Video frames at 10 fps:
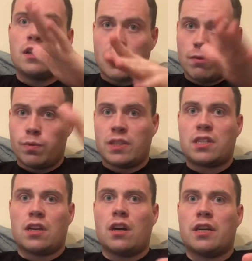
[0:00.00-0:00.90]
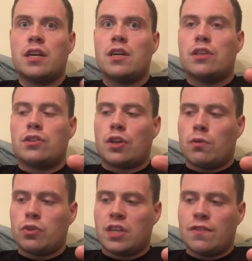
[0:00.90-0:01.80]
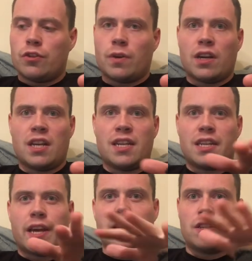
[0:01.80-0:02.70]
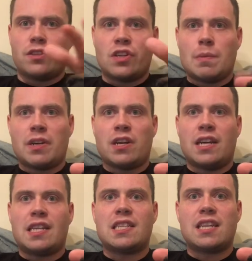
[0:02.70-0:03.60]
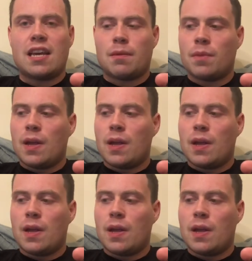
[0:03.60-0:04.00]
That was with Sky, so it just gives you a kind of indication it's going to be kind of the same.